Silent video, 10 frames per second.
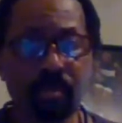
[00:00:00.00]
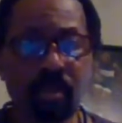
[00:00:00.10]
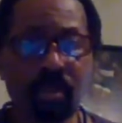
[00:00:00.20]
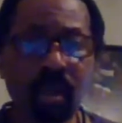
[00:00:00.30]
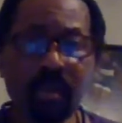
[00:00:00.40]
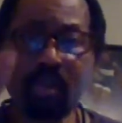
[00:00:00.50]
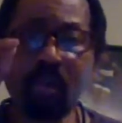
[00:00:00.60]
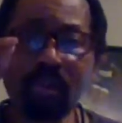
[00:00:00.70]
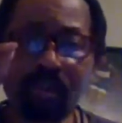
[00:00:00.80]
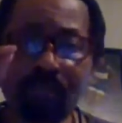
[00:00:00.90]
Y'all
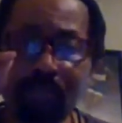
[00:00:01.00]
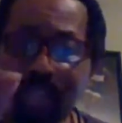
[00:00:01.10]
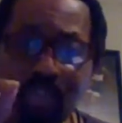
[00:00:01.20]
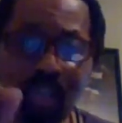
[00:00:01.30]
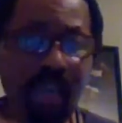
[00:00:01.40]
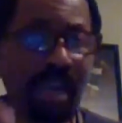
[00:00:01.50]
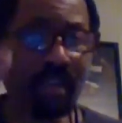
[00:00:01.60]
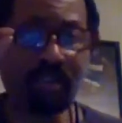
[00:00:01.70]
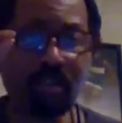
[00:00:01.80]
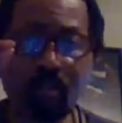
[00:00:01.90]
doing the best you
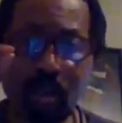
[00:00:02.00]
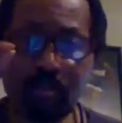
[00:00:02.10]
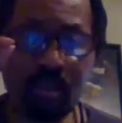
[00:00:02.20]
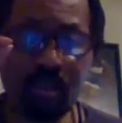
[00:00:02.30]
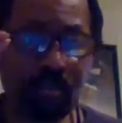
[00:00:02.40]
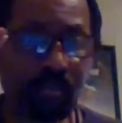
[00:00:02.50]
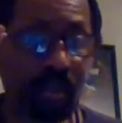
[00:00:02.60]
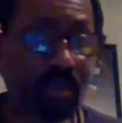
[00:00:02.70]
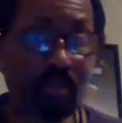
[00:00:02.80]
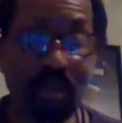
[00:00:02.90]
can.
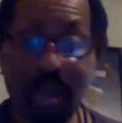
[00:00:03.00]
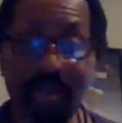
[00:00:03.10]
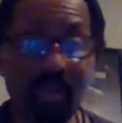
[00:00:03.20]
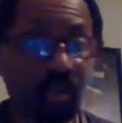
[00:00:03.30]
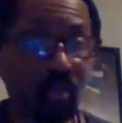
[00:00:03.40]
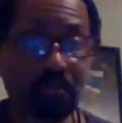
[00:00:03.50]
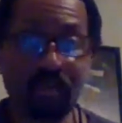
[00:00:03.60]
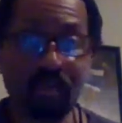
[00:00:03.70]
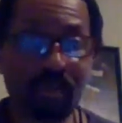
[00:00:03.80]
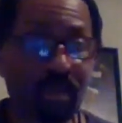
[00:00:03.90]
I know
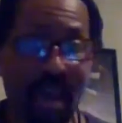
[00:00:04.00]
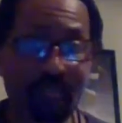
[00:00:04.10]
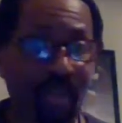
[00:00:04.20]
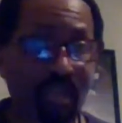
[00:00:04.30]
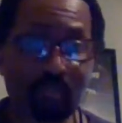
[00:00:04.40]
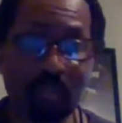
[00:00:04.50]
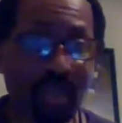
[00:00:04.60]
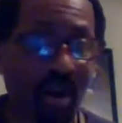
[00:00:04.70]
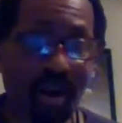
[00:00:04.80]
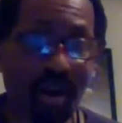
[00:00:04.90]
admin is
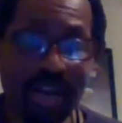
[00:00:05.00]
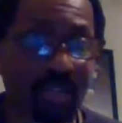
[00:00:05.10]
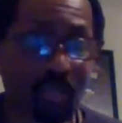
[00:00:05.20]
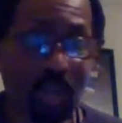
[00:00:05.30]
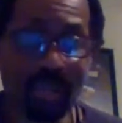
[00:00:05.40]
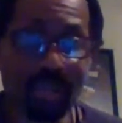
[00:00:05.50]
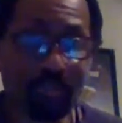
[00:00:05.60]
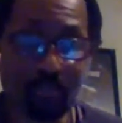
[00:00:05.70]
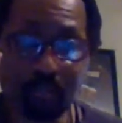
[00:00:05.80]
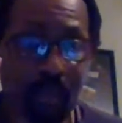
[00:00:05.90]
spending all kinds of money
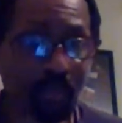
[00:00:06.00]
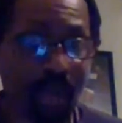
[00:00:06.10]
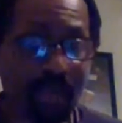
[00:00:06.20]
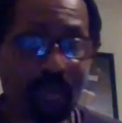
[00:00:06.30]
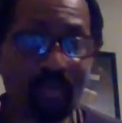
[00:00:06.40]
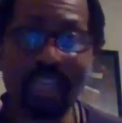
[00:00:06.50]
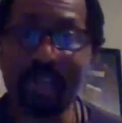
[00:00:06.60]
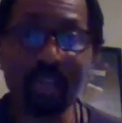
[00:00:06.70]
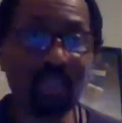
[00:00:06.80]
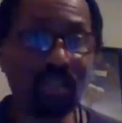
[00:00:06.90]
per month to
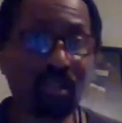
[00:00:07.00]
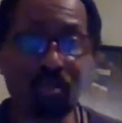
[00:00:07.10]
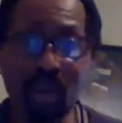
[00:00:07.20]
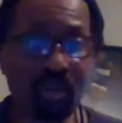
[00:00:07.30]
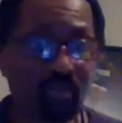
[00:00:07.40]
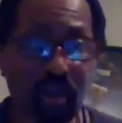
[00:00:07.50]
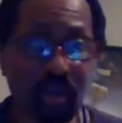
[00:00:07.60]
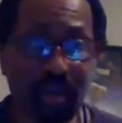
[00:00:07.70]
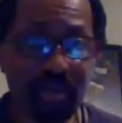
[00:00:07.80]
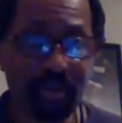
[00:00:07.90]
keep this thing running for
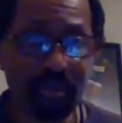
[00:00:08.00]
us.